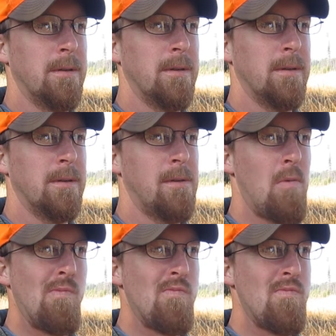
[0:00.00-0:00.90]

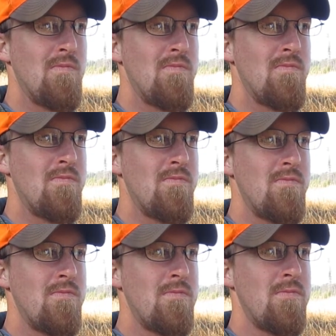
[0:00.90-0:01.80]

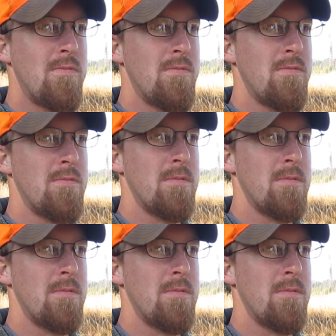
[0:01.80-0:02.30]
[no speech]